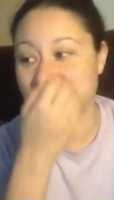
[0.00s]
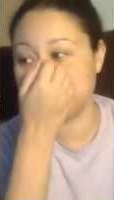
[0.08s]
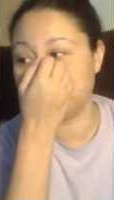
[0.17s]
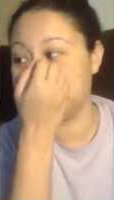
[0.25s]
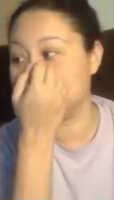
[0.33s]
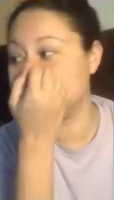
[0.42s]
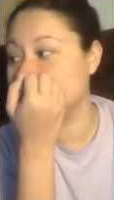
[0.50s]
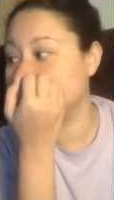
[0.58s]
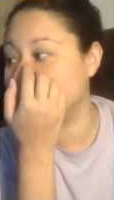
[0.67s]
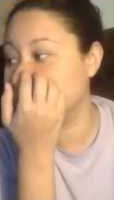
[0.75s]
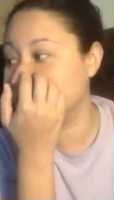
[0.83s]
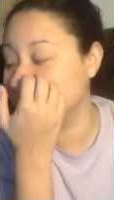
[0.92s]
doing YouTube
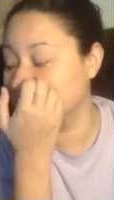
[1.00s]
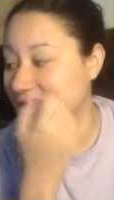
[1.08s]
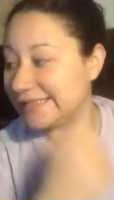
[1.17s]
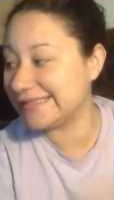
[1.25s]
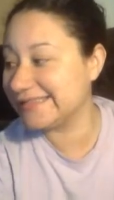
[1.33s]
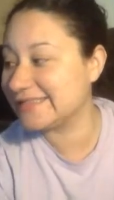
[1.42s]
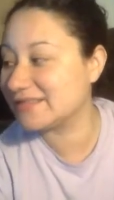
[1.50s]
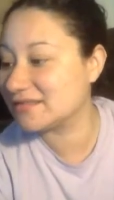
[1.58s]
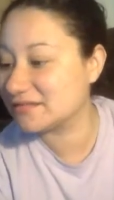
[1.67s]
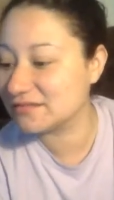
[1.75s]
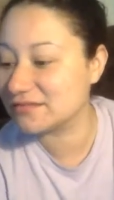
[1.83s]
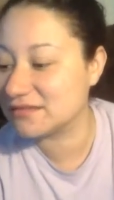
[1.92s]

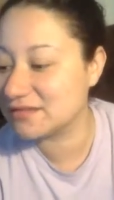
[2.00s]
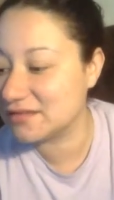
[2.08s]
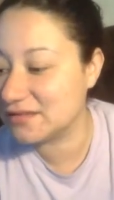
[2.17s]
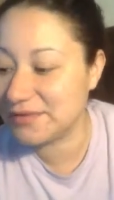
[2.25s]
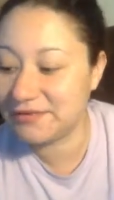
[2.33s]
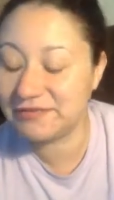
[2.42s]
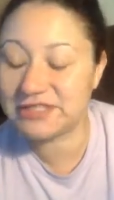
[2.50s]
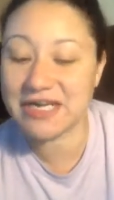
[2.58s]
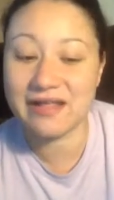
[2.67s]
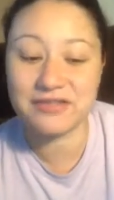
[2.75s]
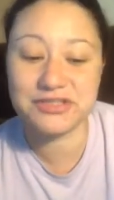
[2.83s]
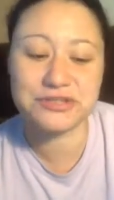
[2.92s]
is a bit of a
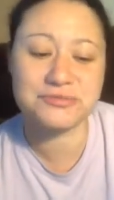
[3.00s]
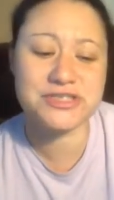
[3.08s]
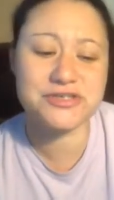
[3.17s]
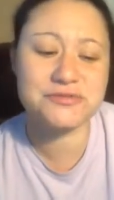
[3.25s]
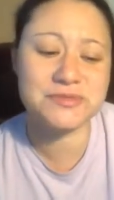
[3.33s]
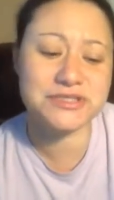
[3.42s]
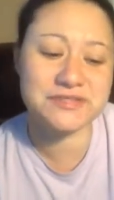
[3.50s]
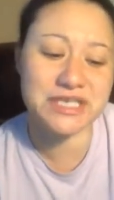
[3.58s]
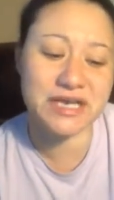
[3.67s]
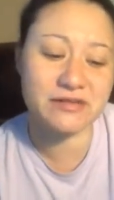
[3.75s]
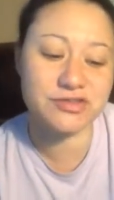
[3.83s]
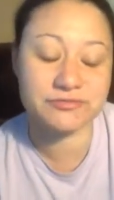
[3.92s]
challenge. It was too much of a
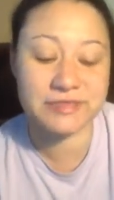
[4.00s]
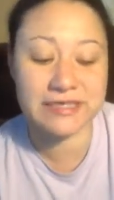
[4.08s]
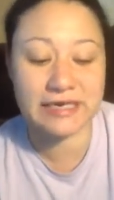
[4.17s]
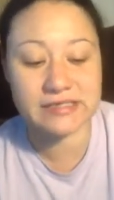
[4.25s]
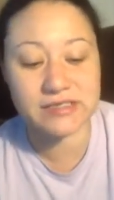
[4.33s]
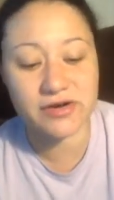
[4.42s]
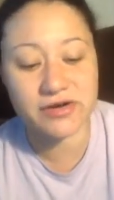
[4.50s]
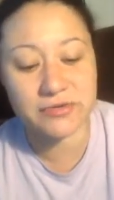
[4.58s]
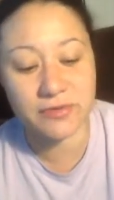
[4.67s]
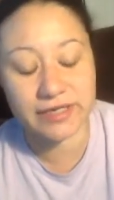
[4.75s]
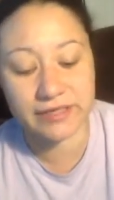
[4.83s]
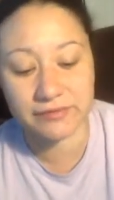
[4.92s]
challenge for me, and I
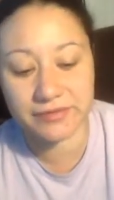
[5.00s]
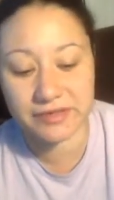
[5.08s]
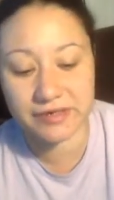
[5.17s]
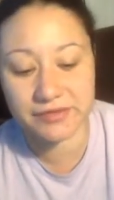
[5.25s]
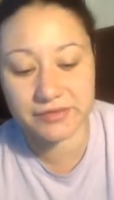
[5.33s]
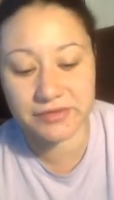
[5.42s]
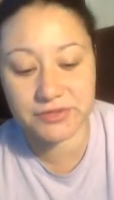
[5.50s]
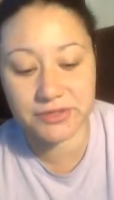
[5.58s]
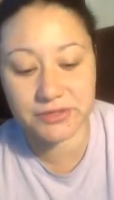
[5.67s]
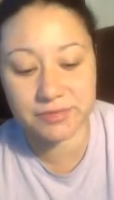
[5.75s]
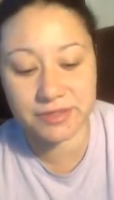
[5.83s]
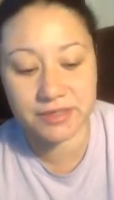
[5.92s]
started working with another
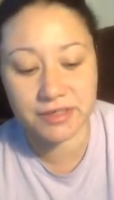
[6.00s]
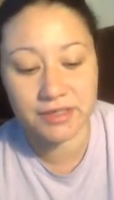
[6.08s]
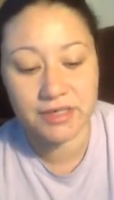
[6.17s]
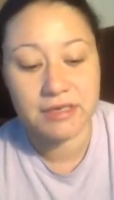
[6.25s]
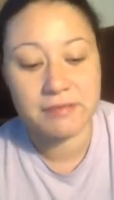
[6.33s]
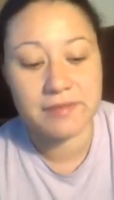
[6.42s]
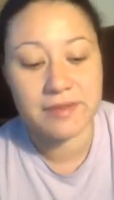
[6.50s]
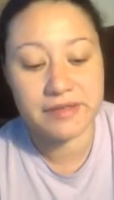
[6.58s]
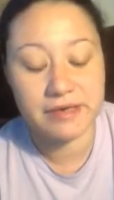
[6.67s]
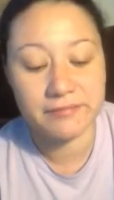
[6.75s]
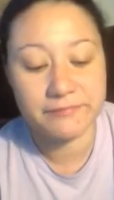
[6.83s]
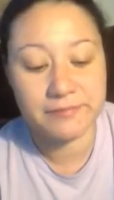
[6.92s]
YouTuber by
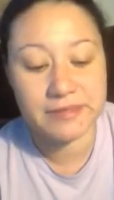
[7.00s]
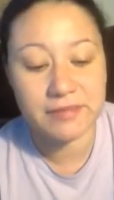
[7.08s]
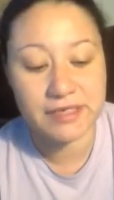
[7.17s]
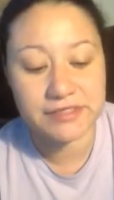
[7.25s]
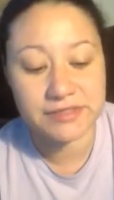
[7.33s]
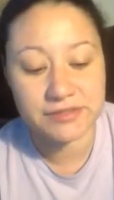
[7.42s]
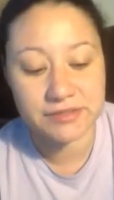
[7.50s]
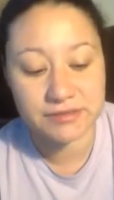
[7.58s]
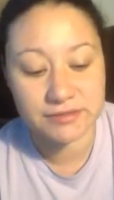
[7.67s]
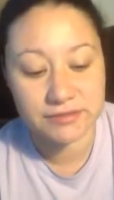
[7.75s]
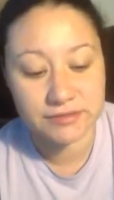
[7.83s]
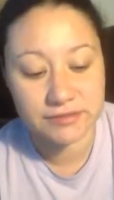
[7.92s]
the name of
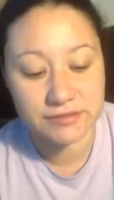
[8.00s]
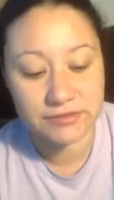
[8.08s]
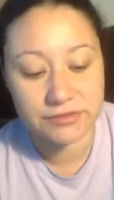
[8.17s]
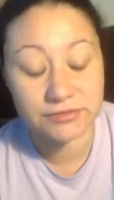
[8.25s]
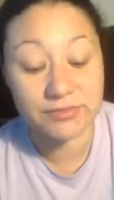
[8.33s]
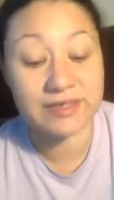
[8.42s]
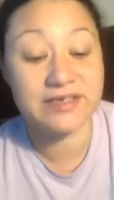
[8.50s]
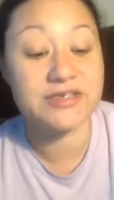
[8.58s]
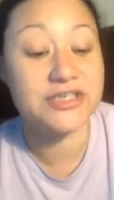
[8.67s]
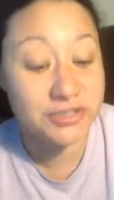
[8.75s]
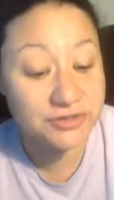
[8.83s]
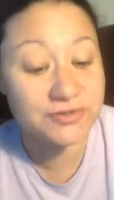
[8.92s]

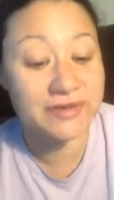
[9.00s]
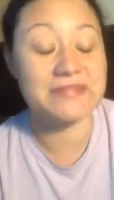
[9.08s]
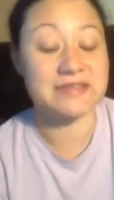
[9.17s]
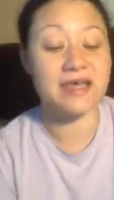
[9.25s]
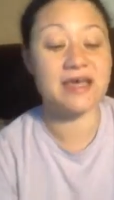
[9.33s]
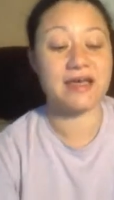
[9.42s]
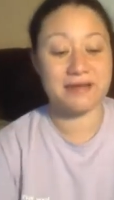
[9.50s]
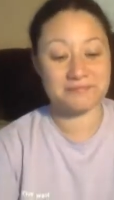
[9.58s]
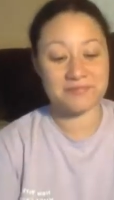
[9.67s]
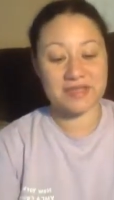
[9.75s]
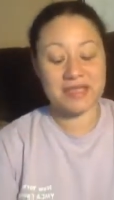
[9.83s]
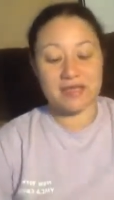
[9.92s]
Beanmeister22 at the
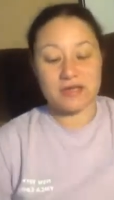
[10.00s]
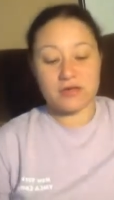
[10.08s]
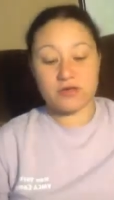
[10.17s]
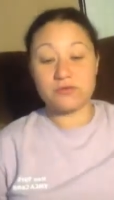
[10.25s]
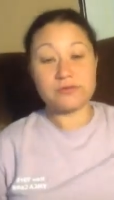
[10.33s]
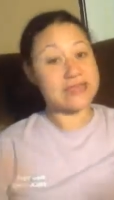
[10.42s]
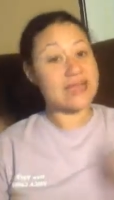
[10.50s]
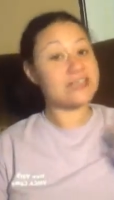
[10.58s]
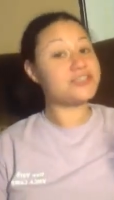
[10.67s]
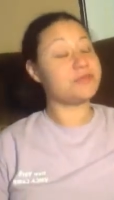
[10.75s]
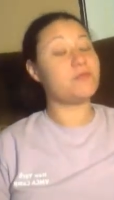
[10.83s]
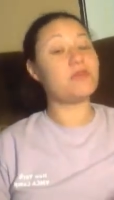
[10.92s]
time, who was
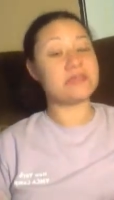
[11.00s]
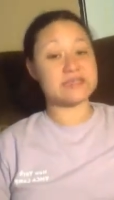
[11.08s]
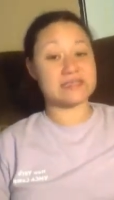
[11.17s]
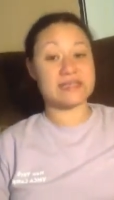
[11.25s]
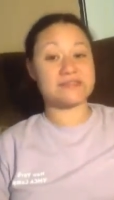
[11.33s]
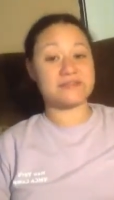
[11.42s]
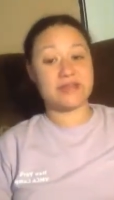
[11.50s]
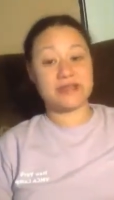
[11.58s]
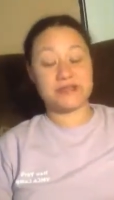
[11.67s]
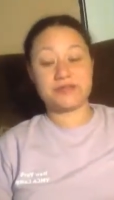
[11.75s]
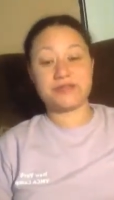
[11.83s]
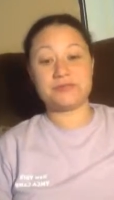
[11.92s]
actually more successful
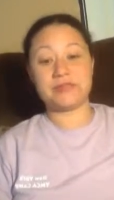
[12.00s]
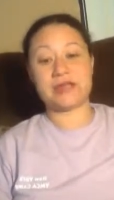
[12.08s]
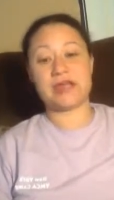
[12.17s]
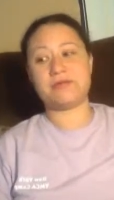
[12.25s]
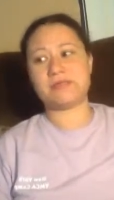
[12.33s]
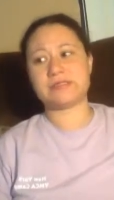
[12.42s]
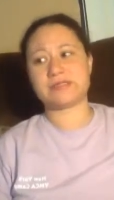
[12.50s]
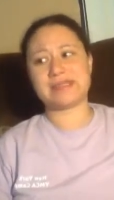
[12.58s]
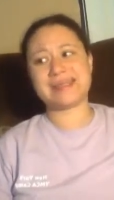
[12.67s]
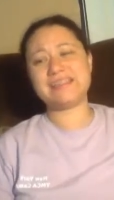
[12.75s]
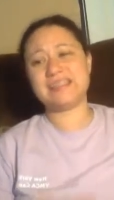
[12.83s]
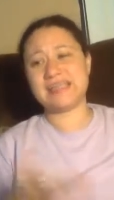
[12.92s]
at YouTube than I was because
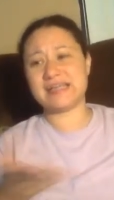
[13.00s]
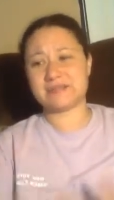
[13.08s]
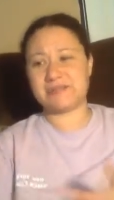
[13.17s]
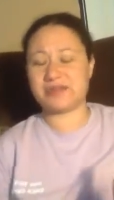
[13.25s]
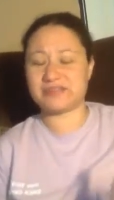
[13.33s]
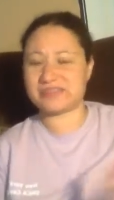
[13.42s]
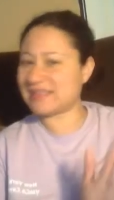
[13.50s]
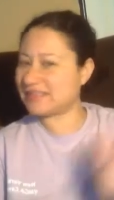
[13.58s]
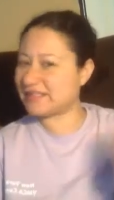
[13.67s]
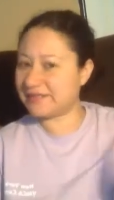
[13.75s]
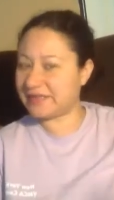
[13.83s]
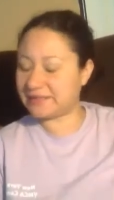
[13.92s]
I guess he has a better
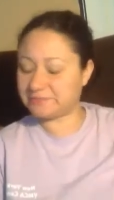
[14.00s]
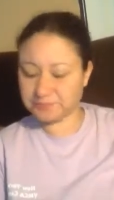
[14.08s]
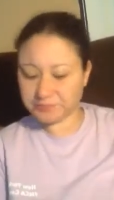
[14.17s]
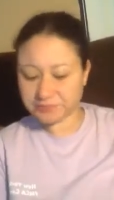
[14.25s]
sense of it.